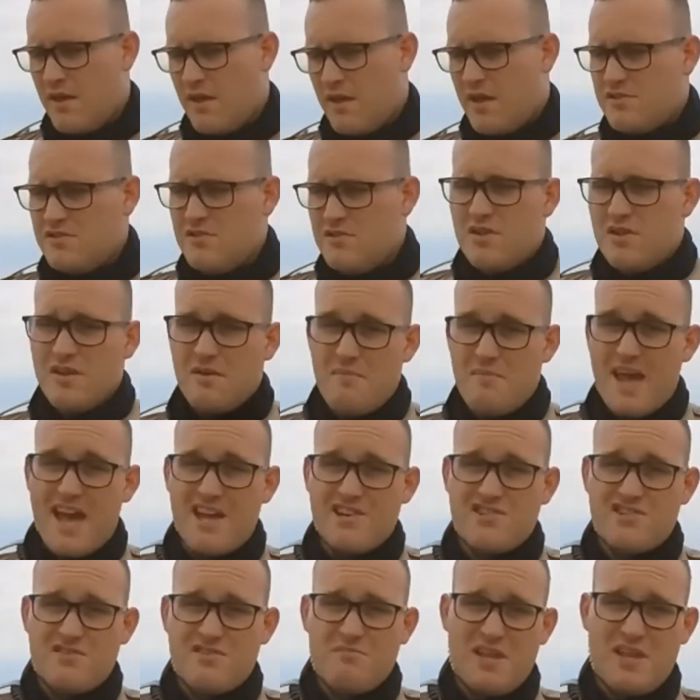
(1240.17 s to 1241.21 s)
As you can
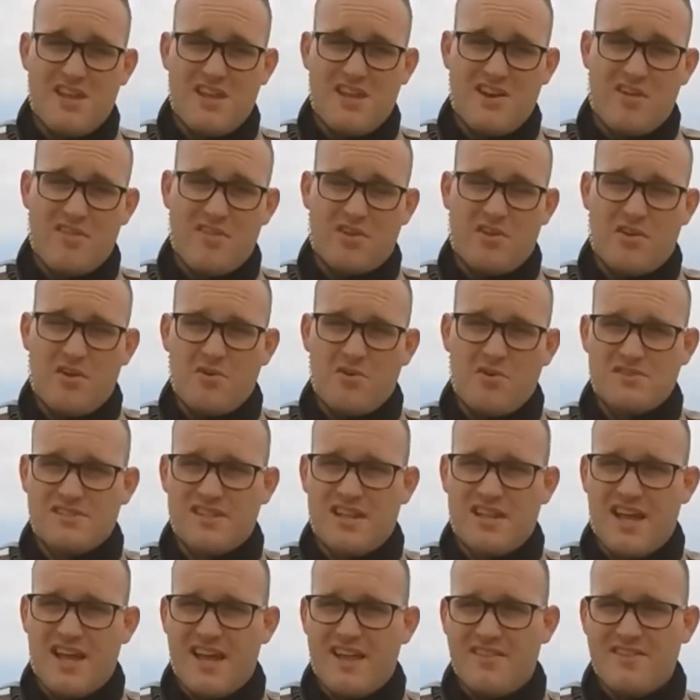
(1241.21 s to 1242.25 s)
imagine, being on the
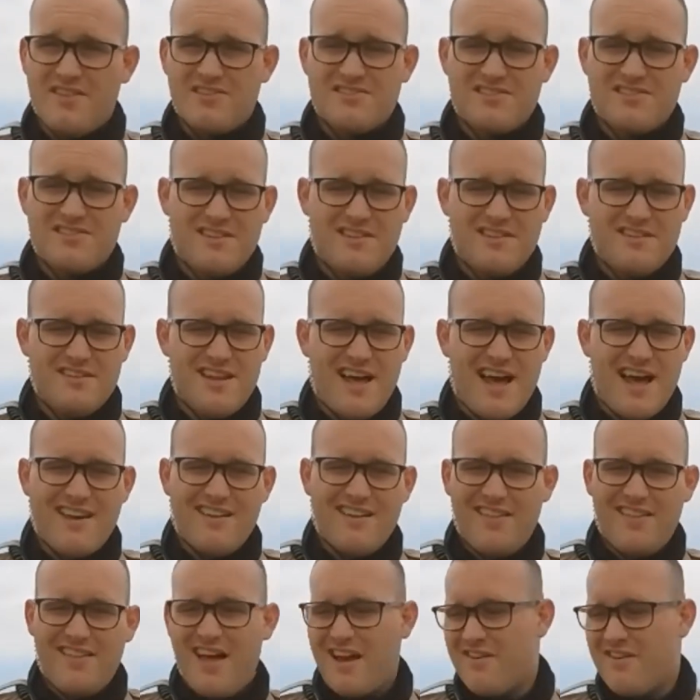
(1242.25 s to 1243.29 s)
coastline, there's not a
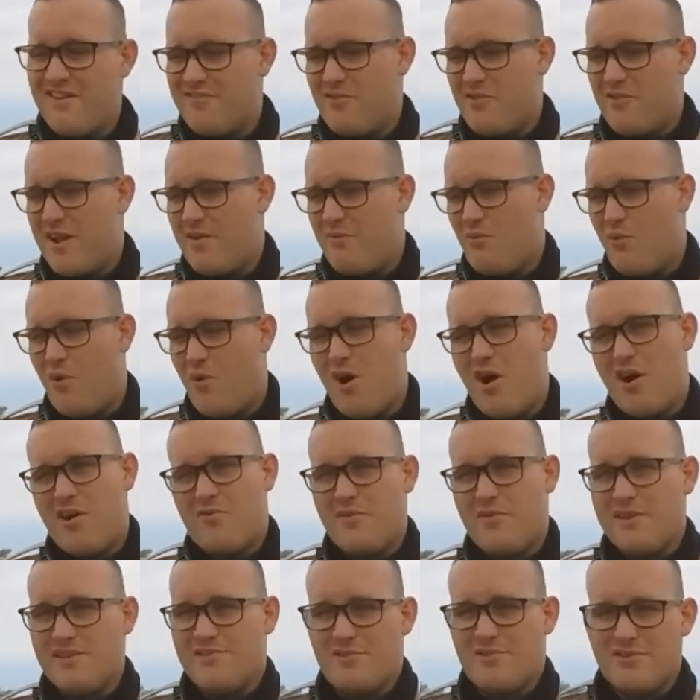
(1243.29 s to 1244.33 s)
lot of great water
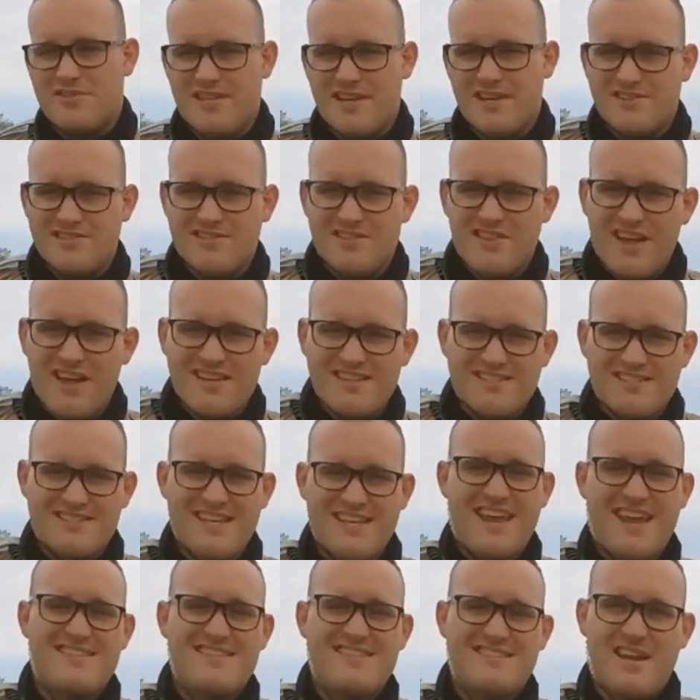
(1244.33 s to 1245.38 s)
resource here. It's a lot of
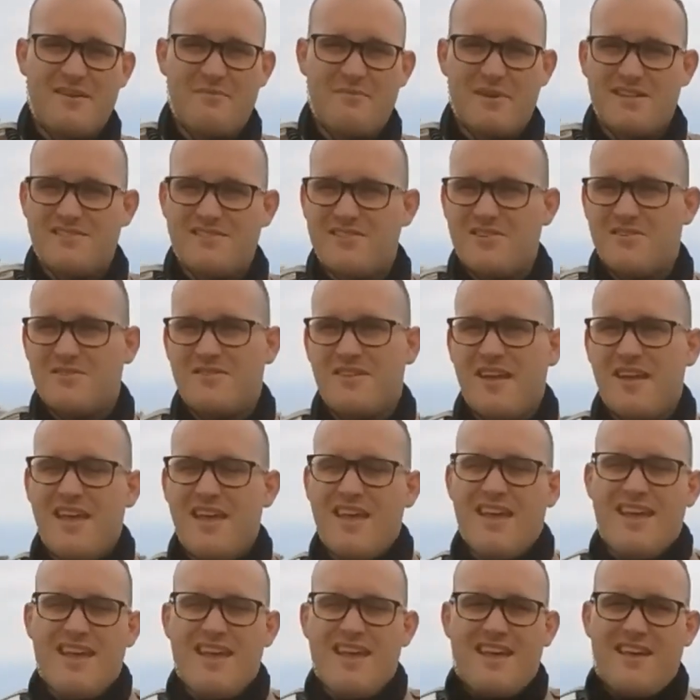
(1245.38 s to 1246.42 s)
sand sediment. So,
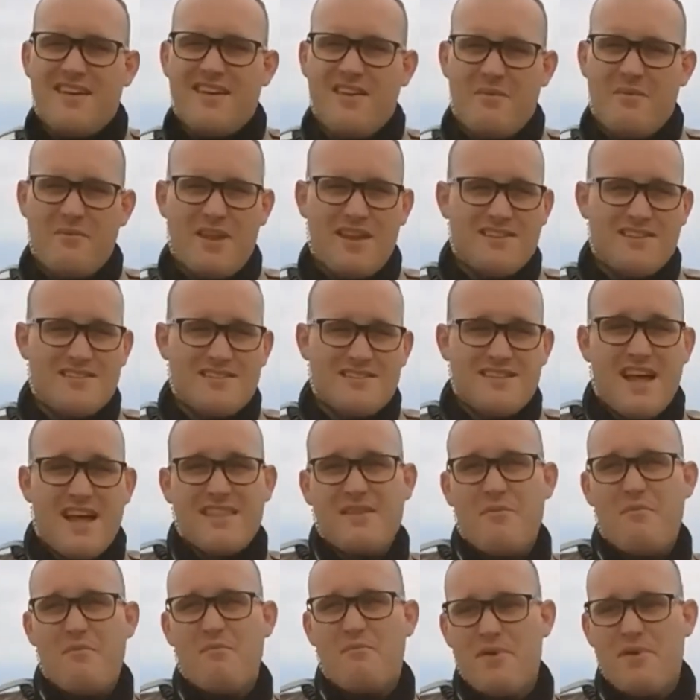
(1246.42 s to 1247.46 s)
I mean, it's not
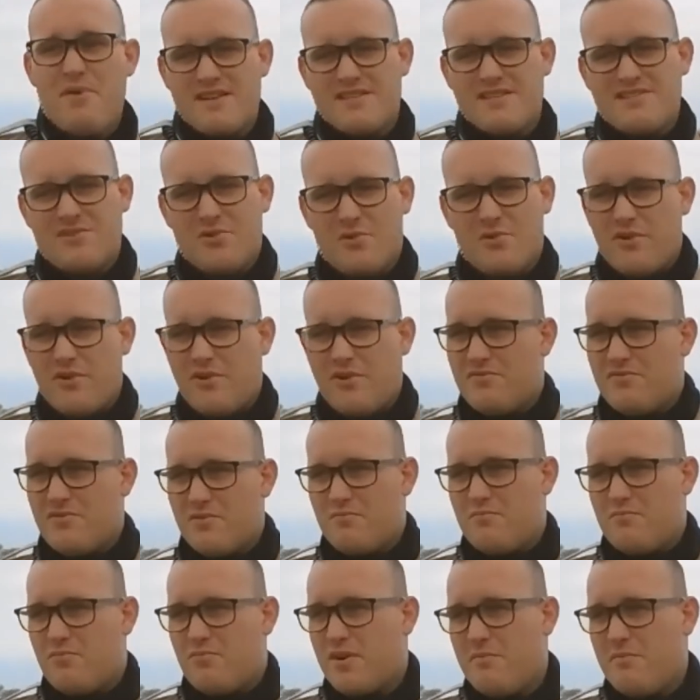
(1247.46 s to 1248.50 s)
the best soil for
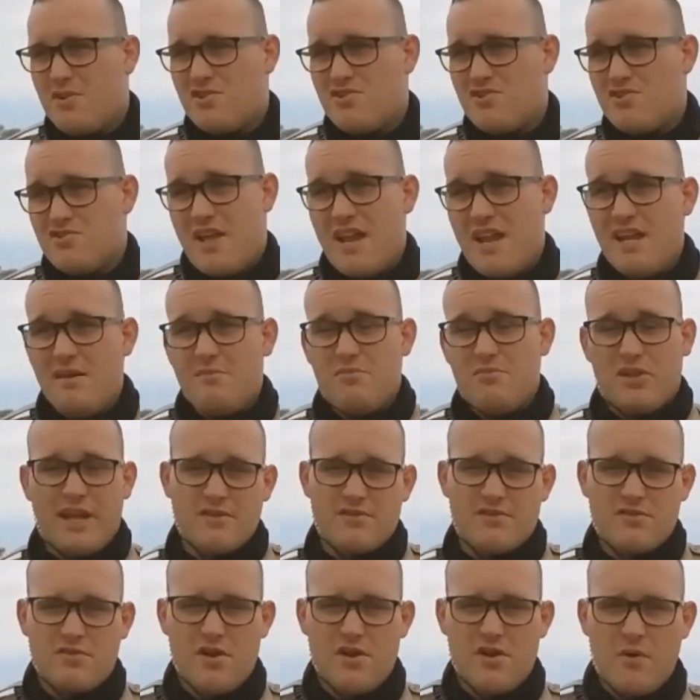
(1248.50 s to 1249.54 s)
pretty much any plant
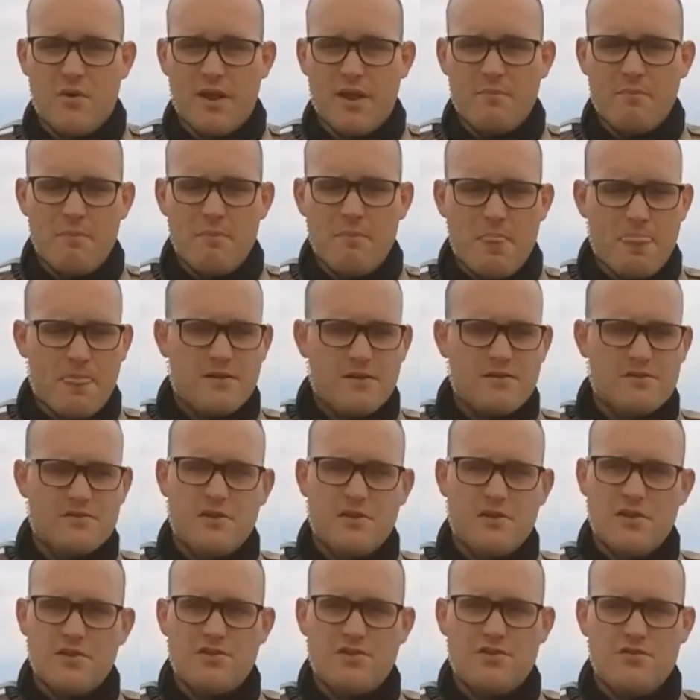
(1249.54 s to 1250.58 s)
to grow in.
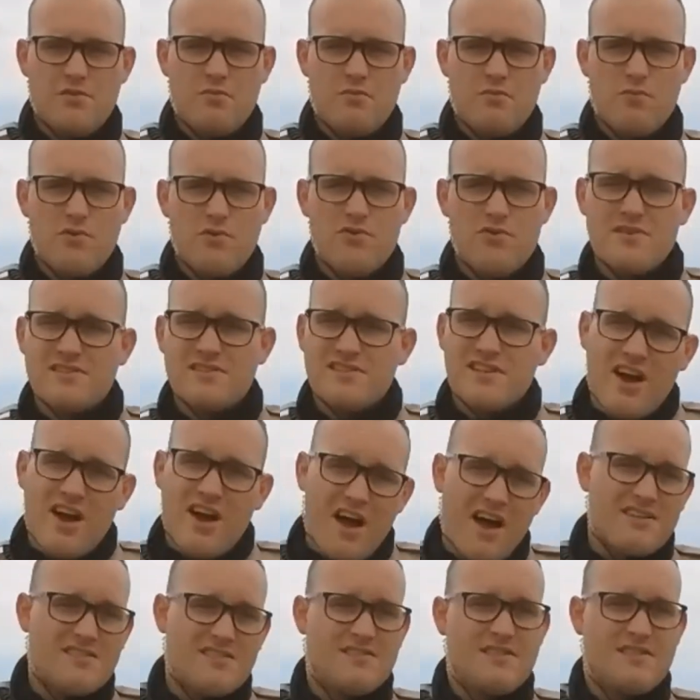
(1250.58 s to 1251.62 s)
So the root is
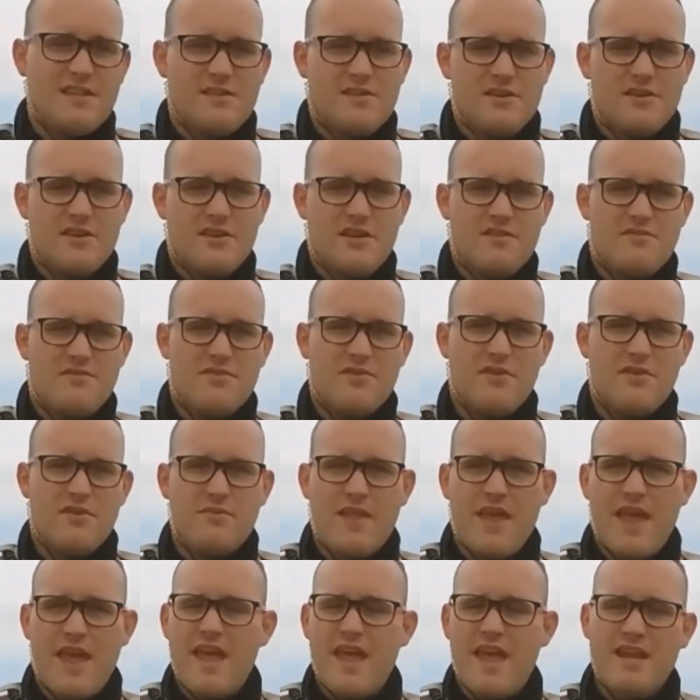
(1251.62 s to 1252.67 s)
constantly looking for
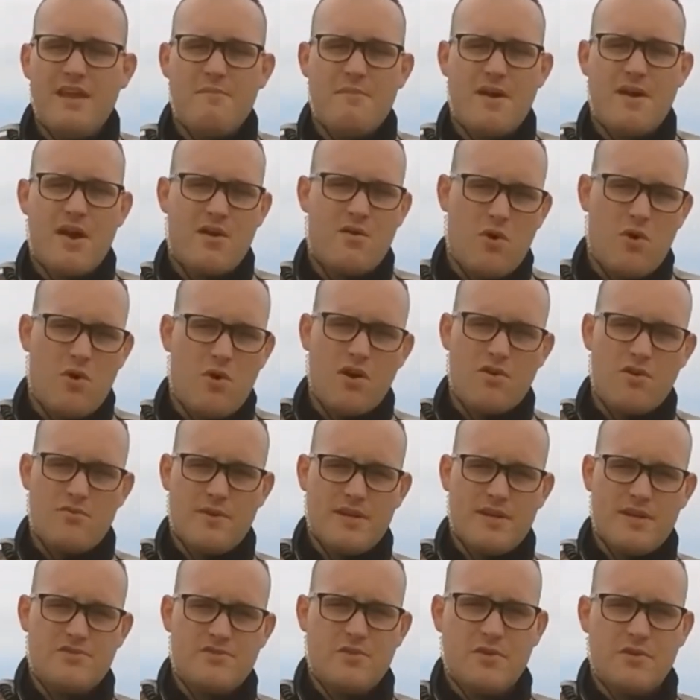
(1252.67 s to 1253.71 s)
any amount of water
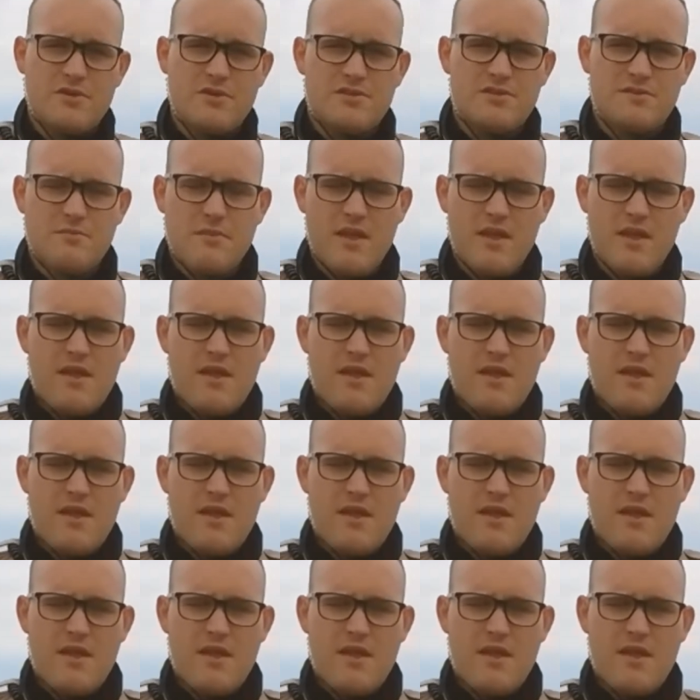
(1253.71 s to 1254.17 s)
resource.